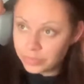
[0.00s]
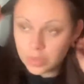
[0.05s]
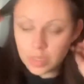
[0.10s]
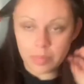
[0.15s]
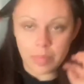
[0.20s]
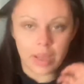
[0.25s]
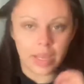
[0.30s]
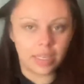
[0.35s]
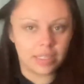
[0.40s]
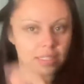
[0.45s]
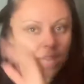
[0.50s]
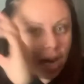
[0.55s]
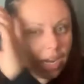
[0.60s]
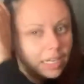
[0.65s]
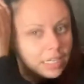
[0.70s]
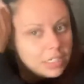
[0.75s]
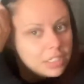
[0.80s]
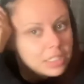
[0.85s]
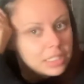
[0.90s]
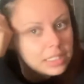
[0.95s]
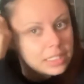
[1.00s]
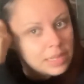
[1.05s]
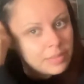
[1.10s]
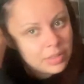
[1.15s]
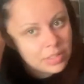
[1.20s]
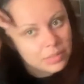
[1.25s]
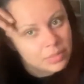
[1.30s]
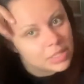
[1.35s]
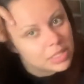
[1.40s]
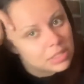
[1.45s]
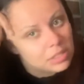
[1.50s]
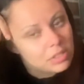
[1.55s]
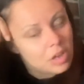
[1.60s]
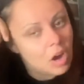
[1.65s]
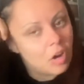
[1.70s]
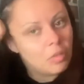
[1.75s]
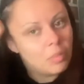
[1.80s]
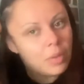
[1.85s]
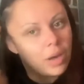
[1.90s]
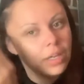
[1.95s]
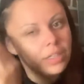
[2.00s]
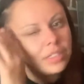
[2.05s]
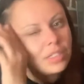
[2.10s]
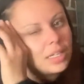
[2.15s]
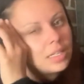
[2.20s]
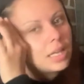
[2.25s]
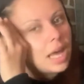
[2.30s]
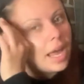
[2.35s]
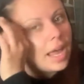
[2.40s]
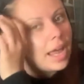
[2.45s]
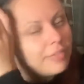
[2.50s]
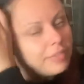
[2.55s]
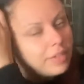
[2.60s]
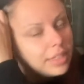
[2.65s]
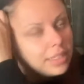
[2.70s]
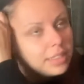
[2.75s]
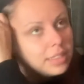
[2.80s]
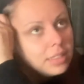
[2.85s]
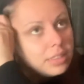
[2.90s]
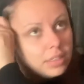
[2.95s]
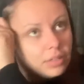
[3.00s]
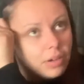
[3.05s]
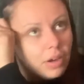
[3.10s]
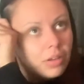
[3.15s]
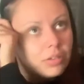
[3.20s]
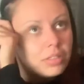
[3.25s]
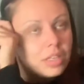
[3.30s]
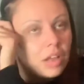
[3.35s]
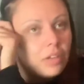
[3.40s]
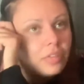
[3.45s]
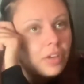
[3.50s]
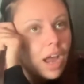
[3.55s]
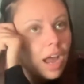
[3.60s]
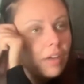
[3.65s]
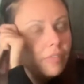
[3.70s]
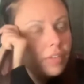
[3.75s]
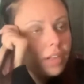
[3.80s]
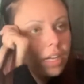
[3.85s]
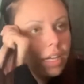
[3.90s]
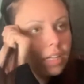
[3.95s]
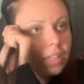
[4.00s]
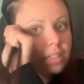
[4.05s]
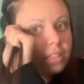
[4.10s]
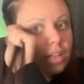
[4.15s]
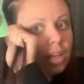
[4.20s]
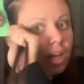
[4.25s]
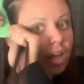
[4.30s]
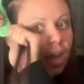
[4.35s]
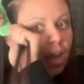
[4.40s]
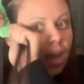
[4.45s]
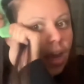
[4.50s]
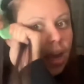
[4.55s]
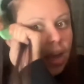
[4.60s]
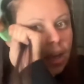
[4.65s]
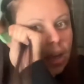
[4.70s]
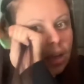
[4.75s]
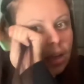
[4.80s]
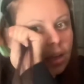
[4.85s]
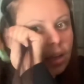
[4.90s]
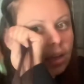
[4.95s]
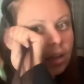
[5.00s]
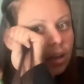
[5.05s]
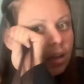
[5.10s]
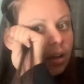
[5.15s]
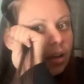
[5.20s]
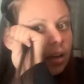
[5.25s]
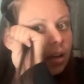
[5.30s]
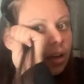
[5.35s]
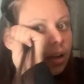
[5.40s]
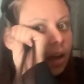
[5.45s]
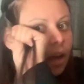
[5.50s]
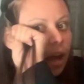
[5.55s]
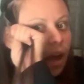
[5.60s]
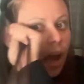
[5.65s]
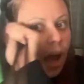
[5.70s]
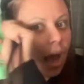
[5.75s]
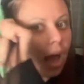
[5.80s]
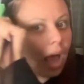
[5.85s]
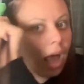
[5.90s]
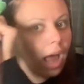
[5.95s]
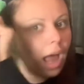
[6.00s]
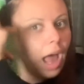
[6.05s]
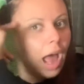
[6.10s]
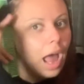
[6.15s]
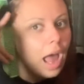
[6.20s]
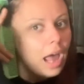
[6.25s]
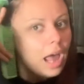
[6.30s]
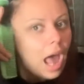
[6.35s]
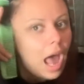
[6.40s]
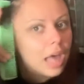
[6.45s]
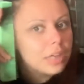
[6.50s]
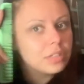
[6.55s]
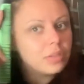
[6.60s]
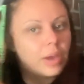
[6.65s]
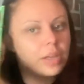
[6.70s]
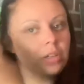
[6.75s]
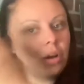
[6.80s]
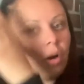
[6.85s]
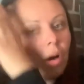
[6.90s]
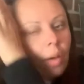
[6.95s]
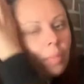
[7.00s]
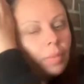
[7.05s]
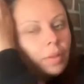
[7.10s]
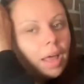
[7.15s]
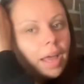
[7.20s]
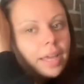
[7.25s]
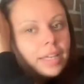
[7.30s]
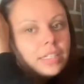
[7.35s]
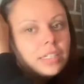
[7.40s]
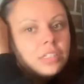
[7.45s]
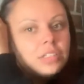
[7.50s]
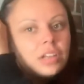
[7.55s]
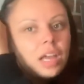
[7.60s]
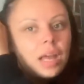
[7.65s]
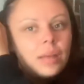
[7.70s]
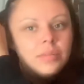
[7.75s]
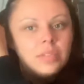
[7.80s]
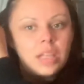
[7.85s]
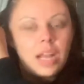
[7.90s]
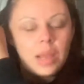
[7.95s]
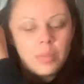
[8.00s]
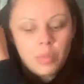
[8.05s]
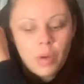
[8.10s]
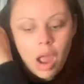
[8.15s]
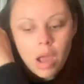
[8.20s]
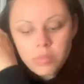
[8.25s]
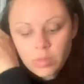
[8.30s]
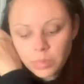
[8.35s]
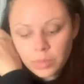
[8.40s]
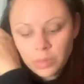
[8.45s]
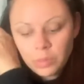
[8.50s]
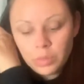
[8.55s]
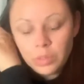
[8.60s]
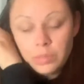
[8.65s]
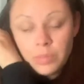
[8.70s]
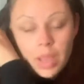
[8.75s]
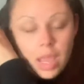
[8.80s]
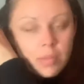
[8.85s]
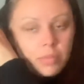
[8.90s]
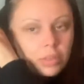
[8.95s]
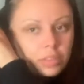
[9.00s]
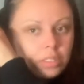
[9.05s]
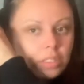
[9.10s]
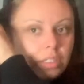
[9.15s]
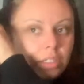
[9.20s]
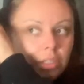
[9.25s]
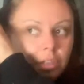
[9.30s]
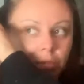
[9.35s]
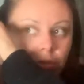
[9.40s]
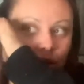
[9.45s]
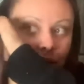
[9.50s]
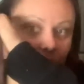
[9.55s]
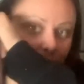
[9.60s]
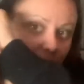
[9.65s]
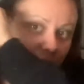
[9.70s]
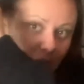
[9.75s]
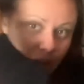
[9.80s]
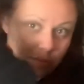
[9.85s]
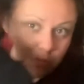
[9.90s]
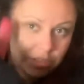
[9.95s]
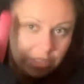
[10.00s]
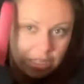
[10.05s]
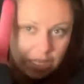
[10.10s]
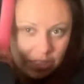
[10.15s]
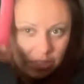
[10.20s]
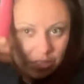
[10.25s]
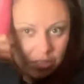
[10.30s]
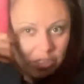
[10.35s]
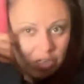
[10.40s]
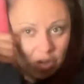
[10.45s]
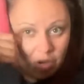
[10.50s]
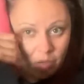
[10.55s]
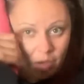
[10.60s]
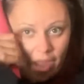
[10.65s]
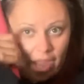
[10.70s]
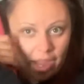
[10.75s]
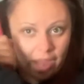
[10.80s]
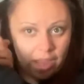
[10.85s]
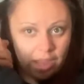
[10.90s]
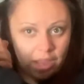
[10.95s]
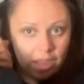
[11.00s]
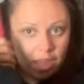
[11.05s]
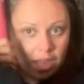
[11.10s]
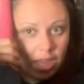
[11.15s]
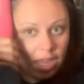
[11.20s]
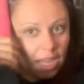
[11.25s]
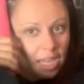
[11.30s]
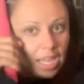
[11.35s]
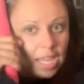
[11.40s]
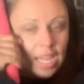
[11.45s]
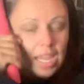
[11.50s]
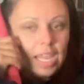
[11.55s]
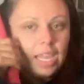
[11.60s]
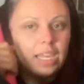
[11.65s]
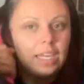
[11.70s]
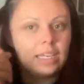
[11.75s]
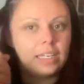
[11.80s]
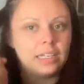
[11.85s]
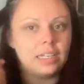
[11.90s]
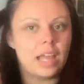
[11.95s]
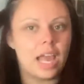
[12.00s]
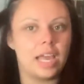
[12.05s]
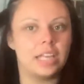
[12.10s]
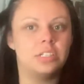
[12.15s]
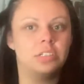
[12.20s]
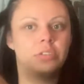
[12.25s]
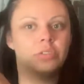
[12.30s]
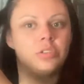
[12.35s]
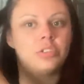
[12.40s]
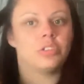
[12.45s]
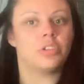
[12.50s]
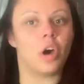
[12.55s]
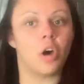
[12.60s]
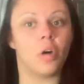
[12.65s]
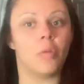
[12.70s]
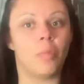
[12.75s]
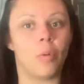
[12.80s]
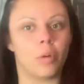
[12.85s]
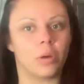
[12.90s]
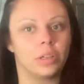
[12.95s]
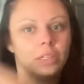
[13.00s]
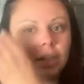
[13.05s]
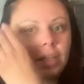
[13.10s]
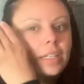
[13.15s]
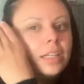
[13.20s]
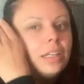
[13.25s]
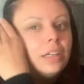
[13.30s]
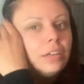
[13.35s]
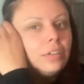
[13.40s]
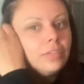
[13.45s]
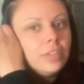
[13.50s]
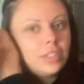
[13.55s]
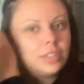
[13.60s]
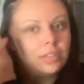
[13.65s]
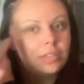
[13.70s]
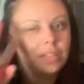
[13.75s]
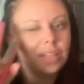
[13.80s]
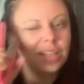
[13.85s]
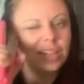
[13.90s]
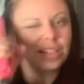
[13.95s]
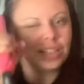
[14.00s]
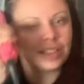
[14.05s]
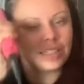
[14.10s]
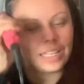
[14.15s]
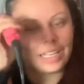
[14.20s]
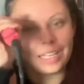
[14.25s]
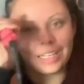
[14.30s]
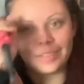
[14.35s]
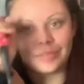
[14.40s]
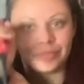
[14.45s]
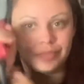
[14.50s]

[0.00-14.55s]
my anxiety just limits me so much because I like zero self-confidence, and so I don't apply to jobs that I probably would be able to do because I'm just like, there's no way. And I do so poorly in interviews that it's like